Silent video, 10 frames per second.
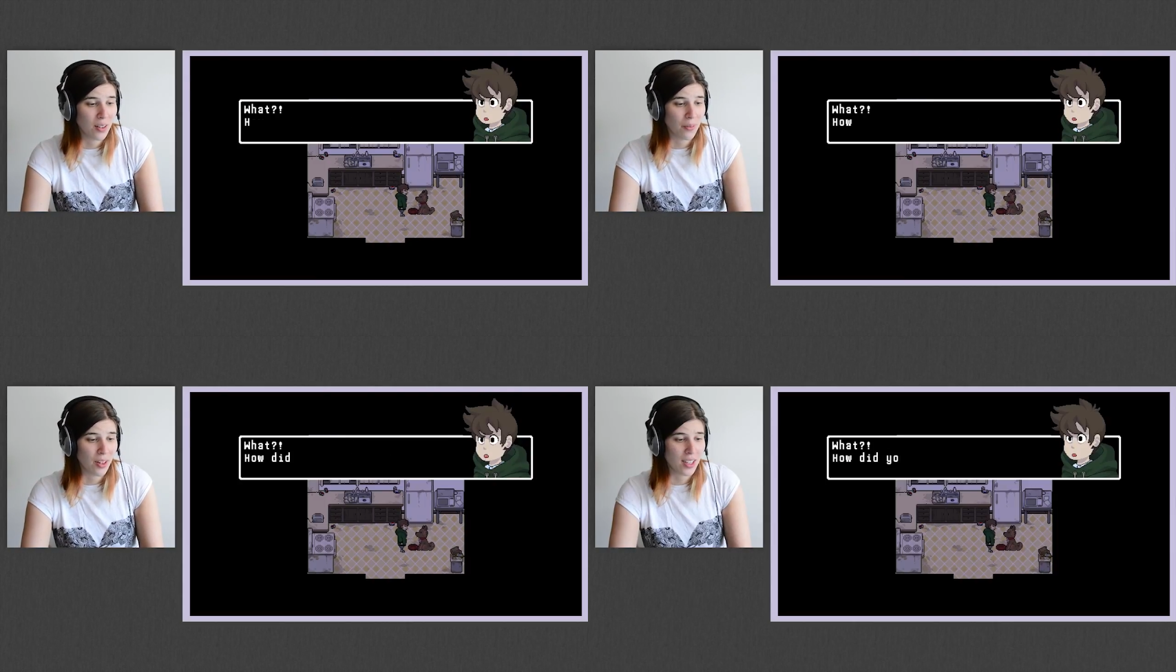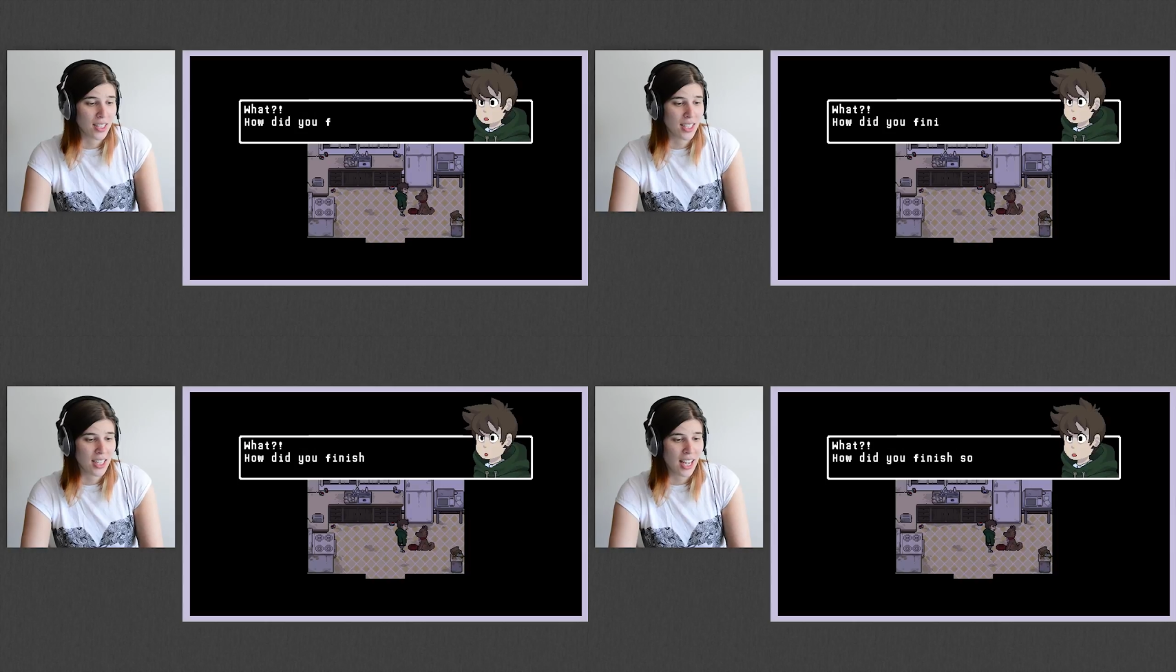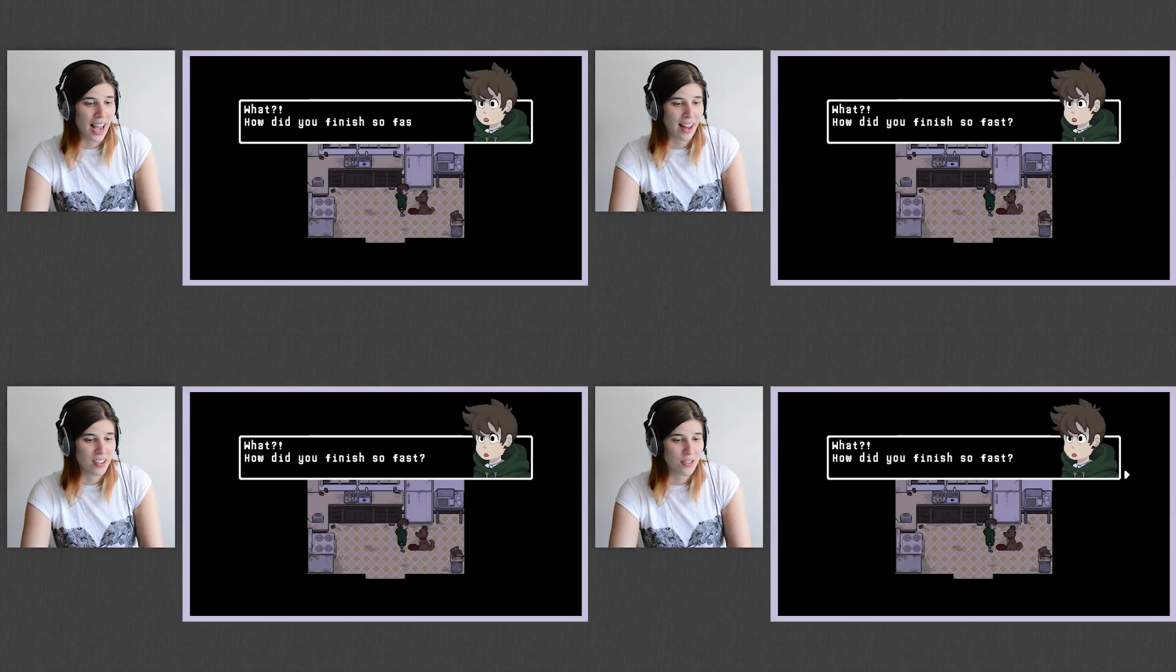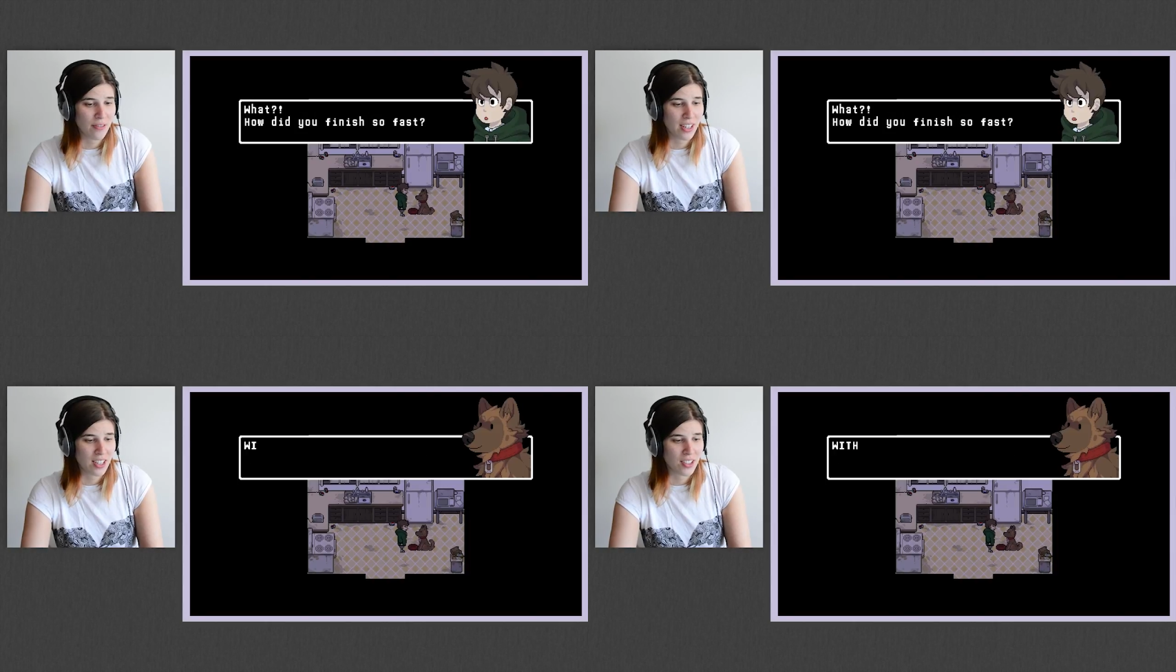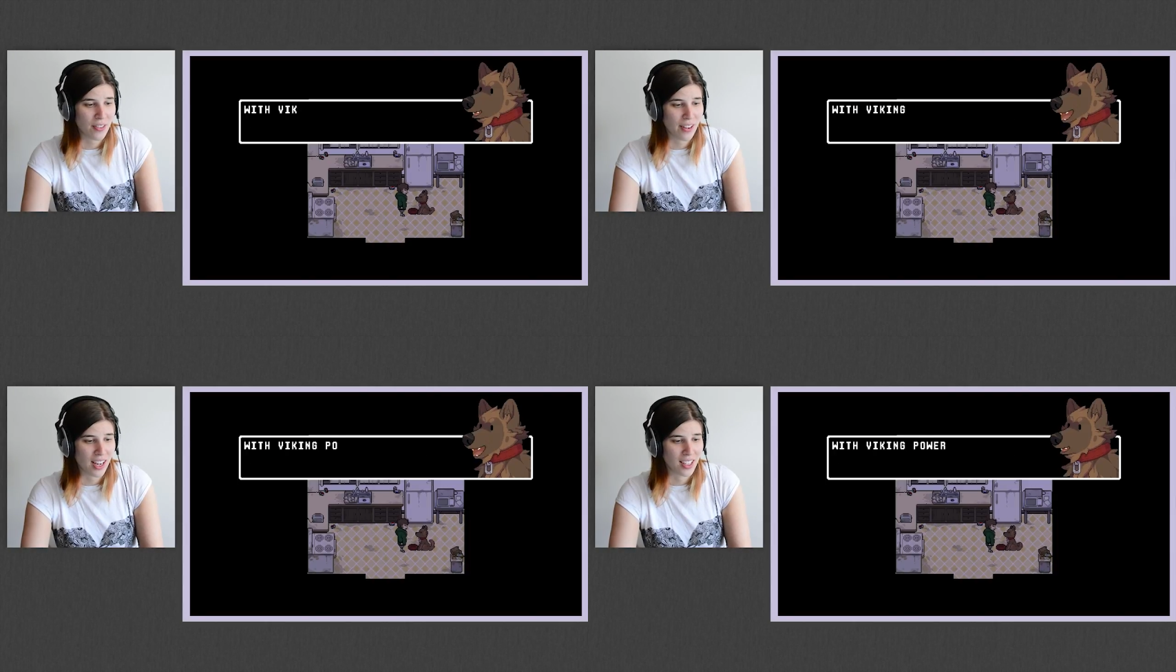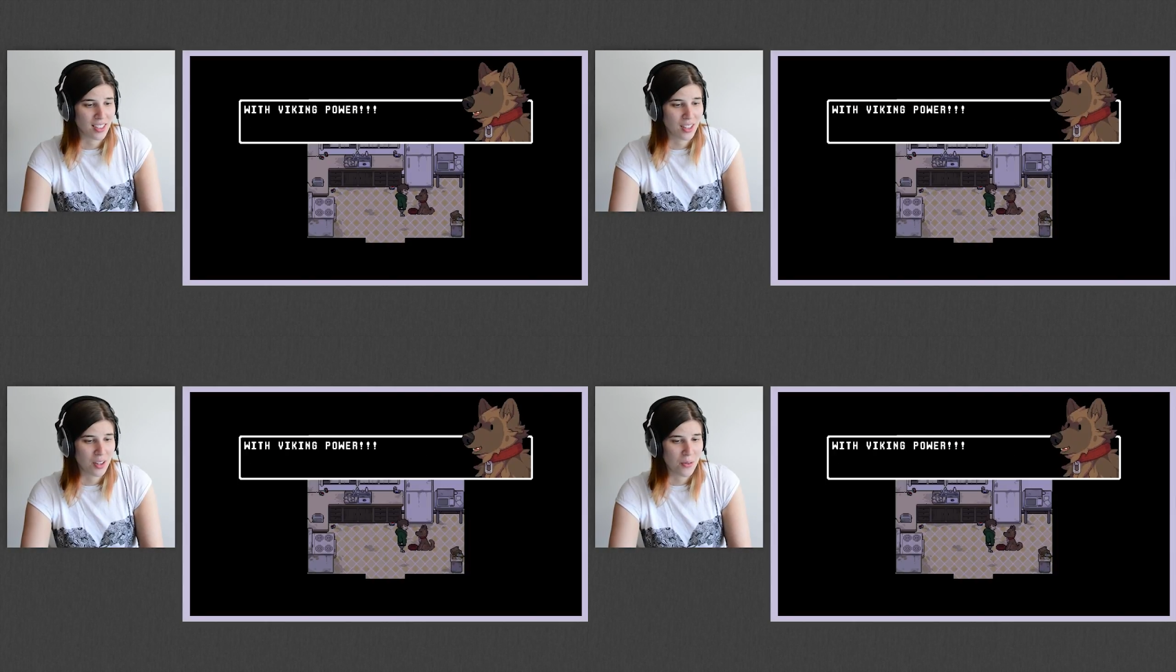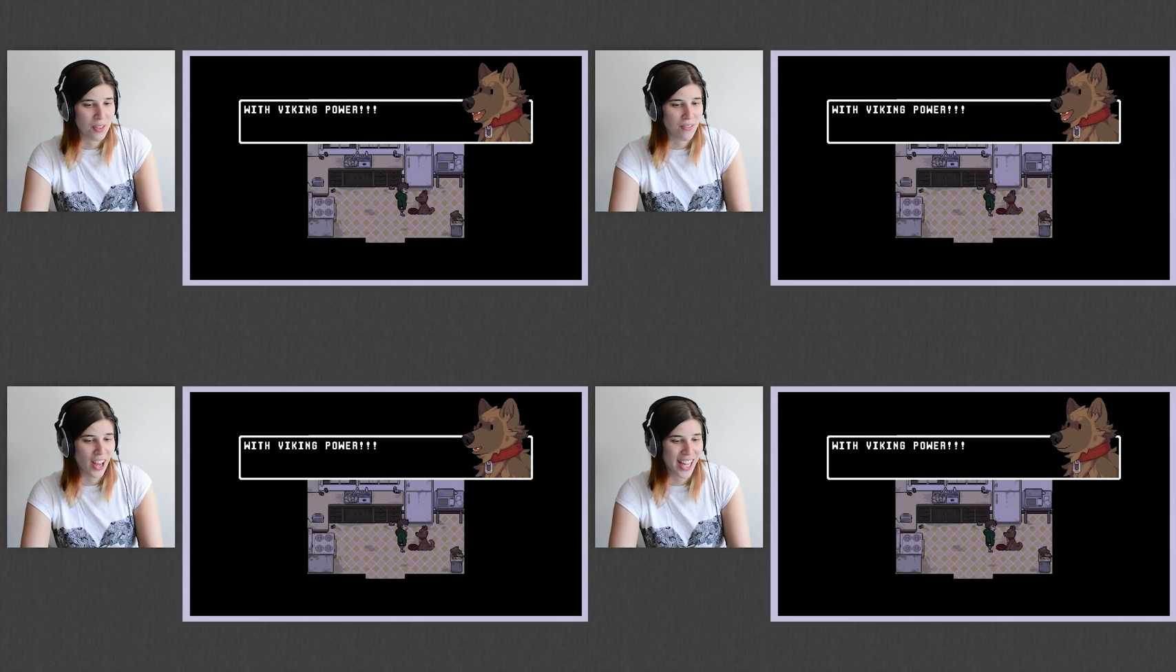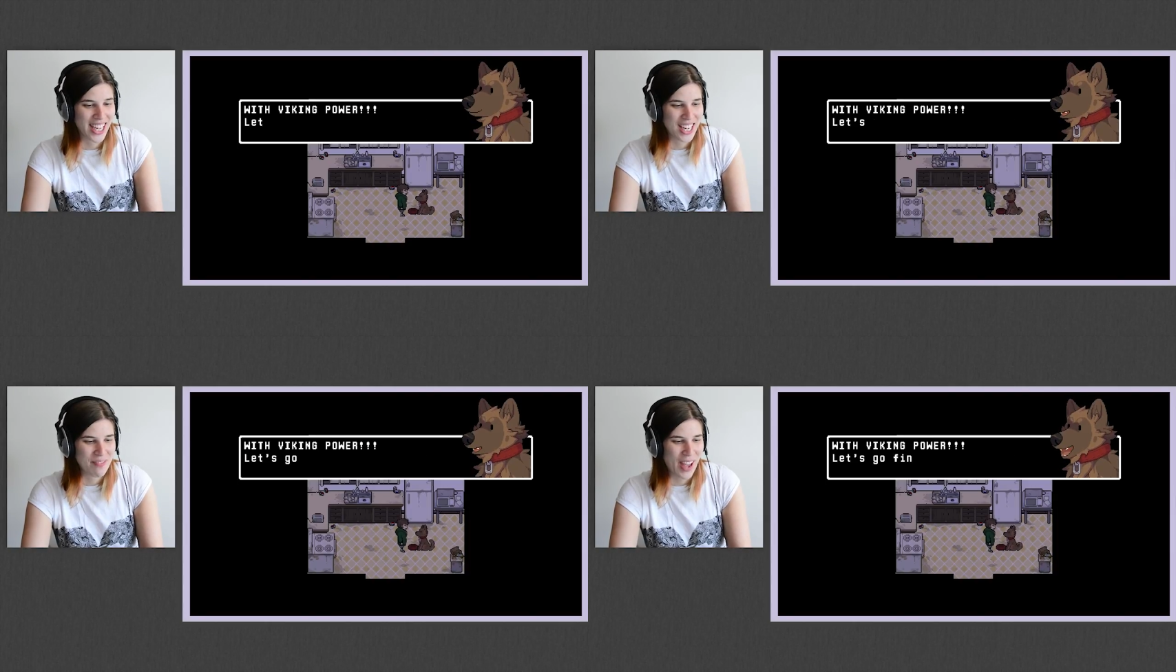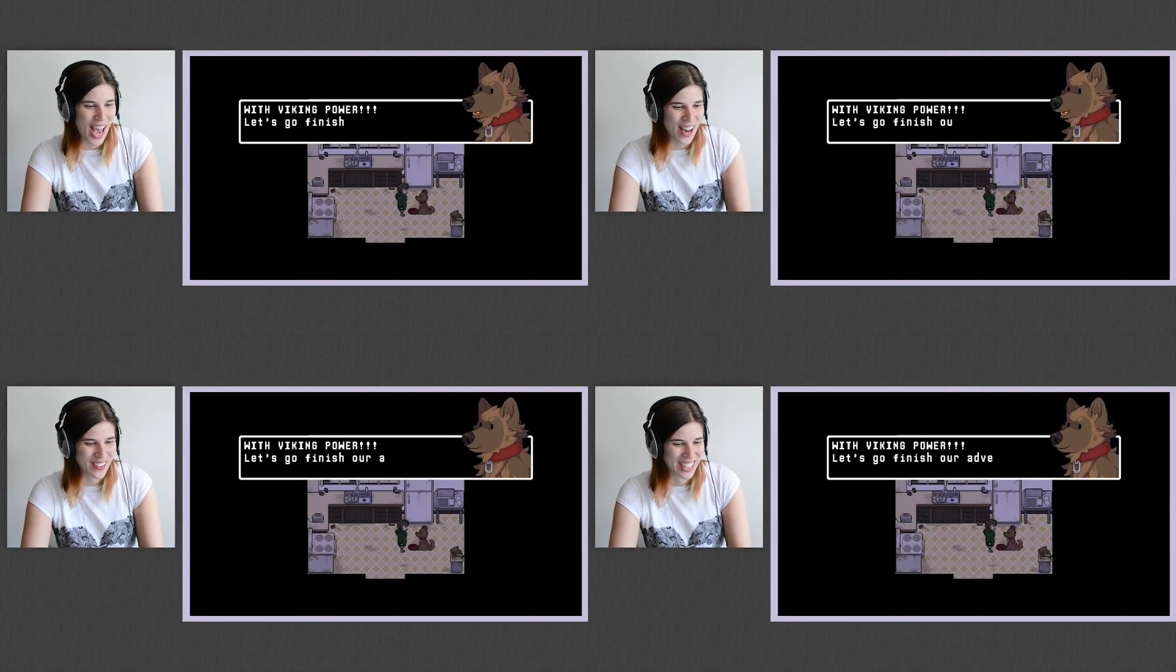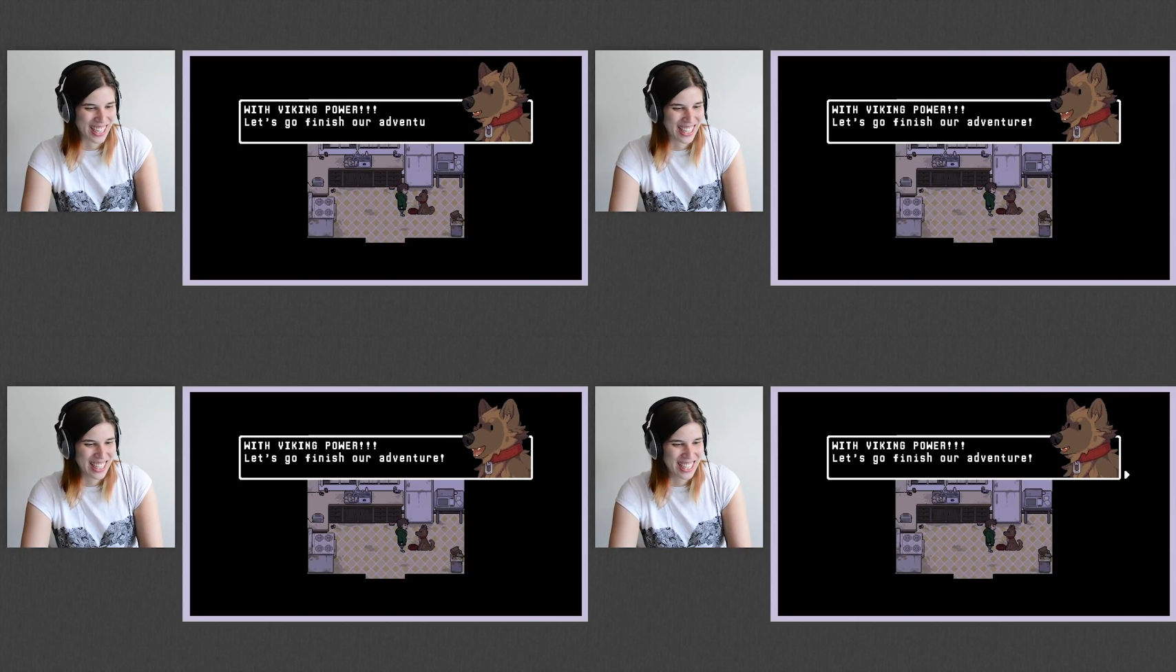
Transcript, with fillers: What? How did you finish so fast? With Viking power.